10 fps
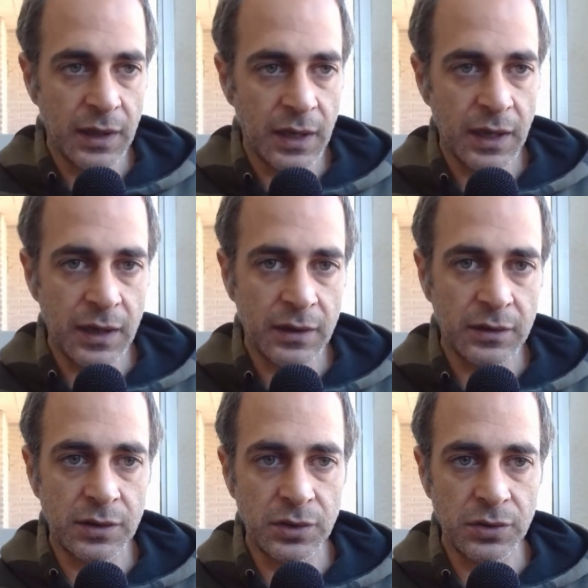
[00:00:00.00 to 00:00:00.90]
and
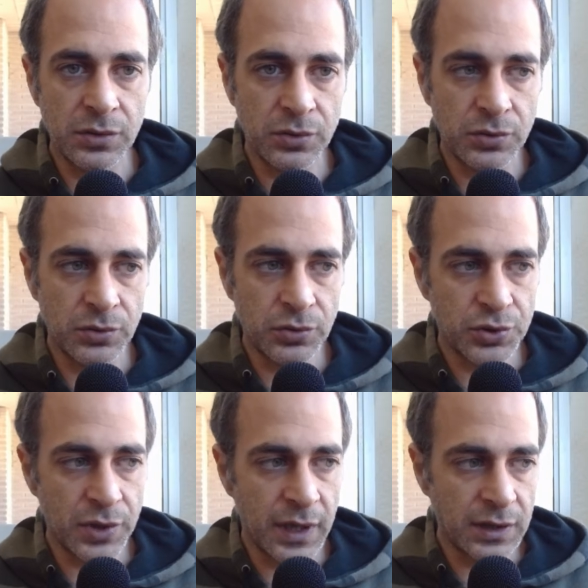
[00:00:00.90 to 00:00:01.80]
to
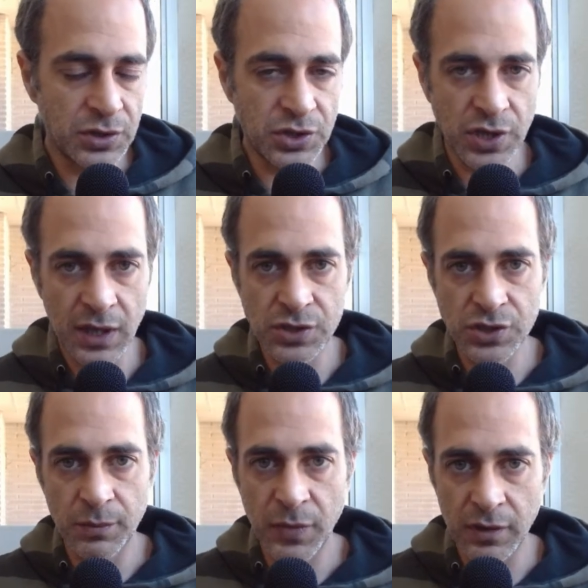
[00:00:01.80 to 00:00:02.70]
try to challenge
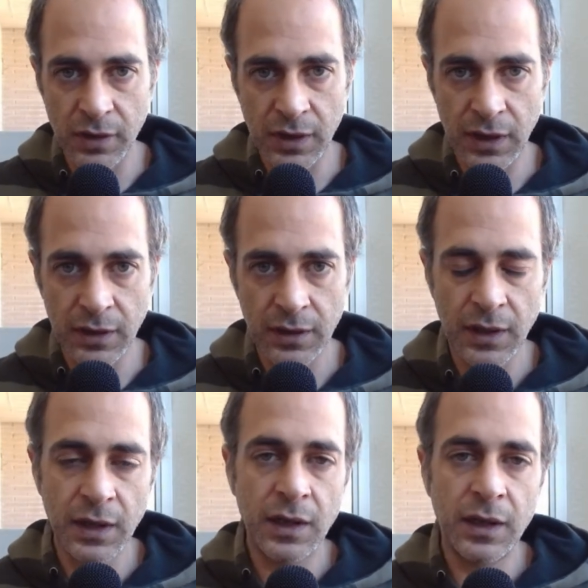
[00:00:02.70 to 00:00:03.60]
America
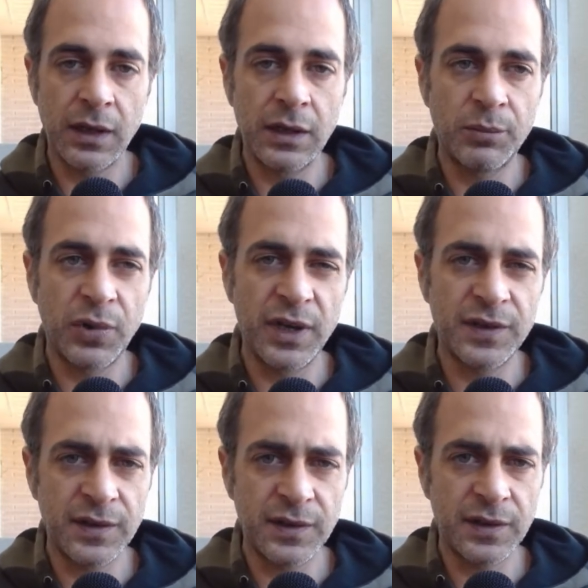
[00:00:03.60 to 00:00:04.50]
in
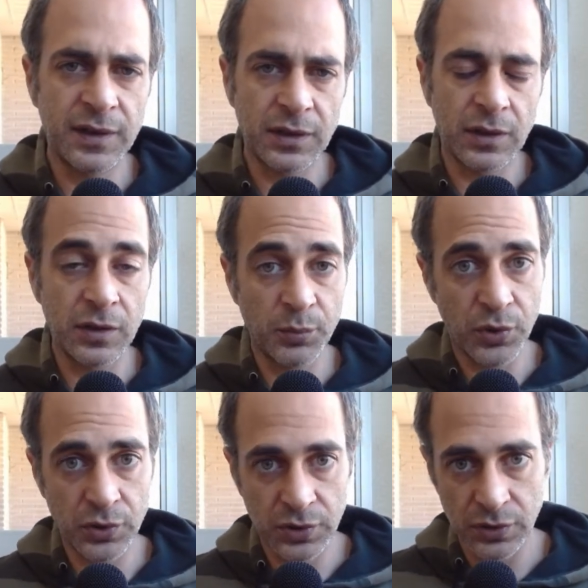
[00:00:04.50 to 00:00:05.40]
places that are
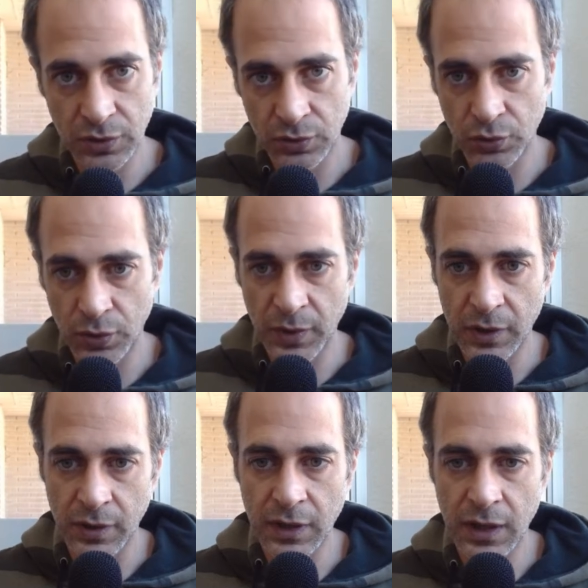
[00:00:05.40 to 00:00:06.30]
important to
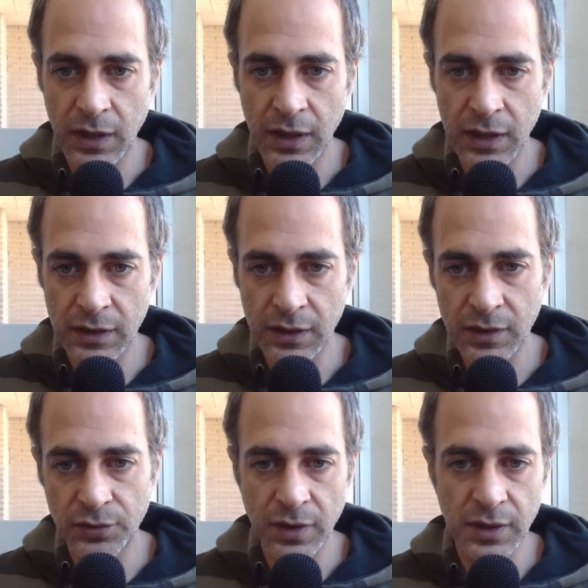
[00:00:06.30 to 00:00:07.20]
America, and
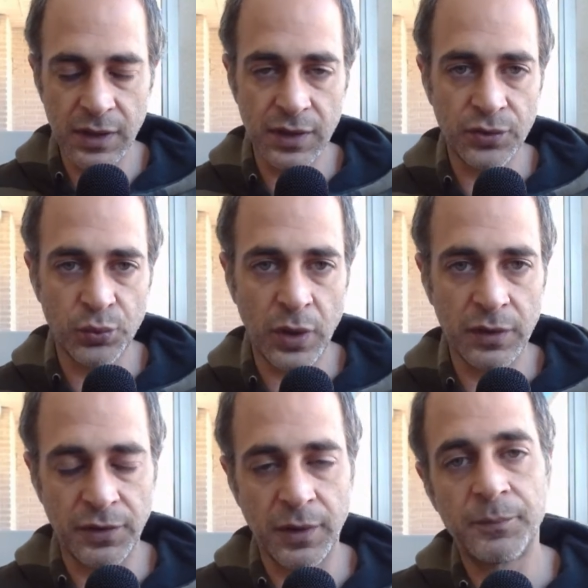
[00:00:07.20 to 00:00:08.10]
Israel is one
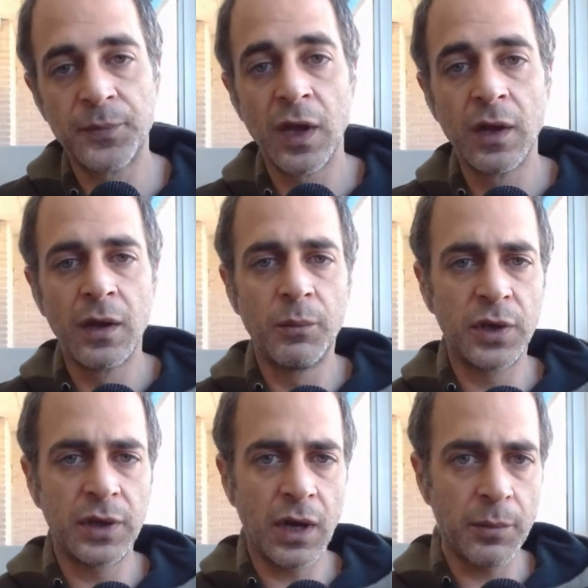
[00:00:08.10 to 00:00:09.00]
of them.
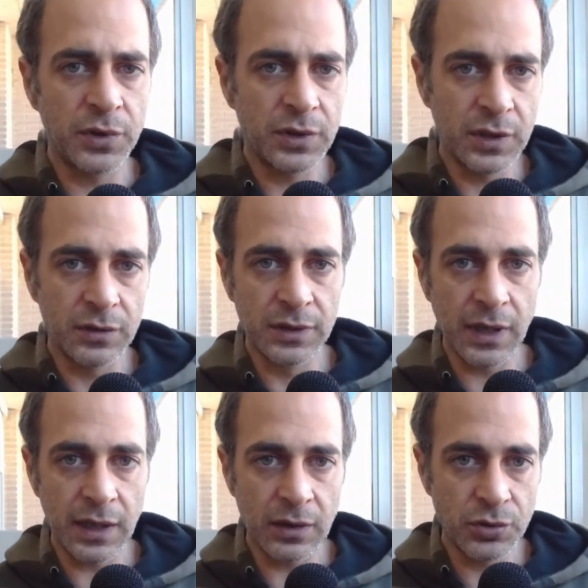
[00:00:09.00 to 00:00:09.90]
But up until
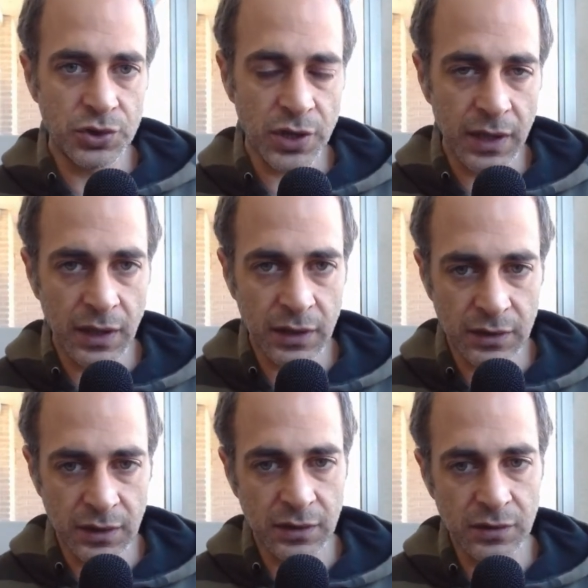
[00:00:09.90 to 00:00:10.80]
now, China
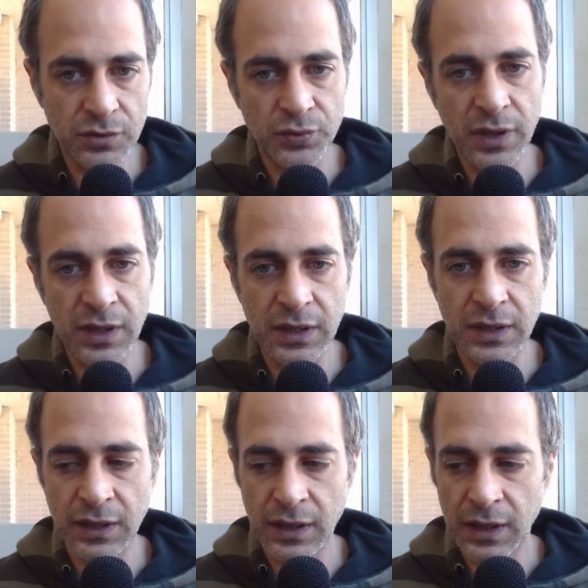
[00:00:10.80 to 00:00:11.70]
didn't
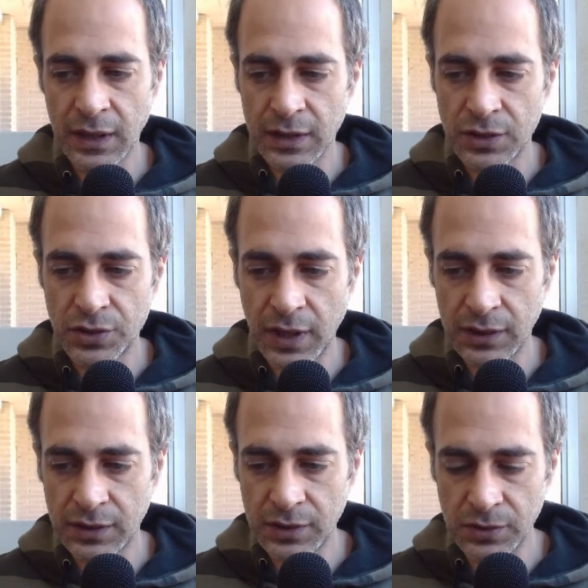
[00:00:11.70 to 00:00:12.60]
really try
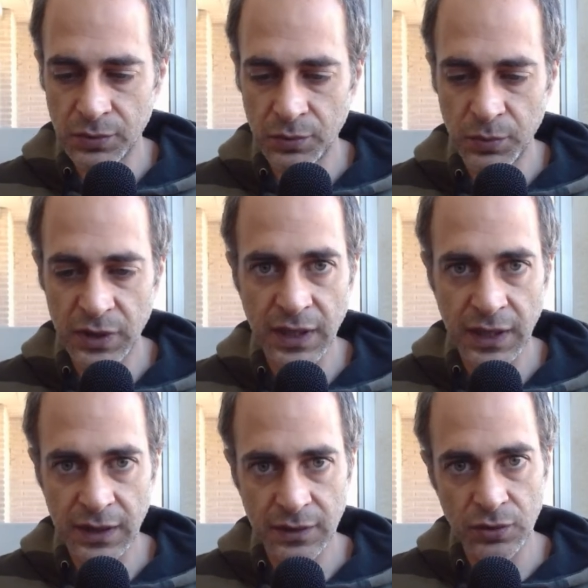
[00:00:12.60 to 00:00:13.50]
to
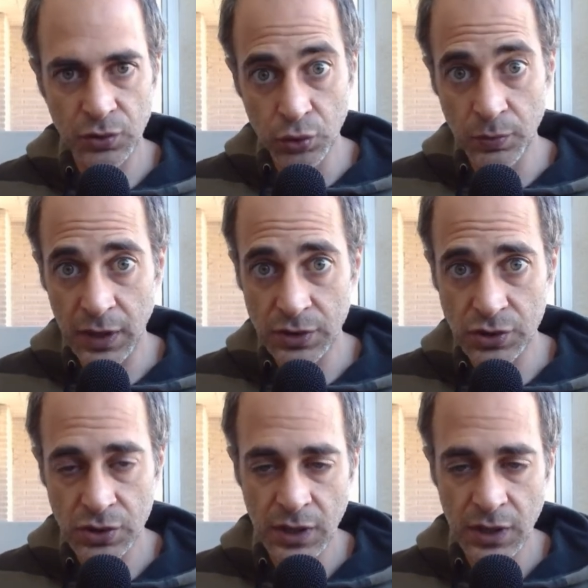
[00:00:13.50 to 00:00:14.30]
mitigate too much.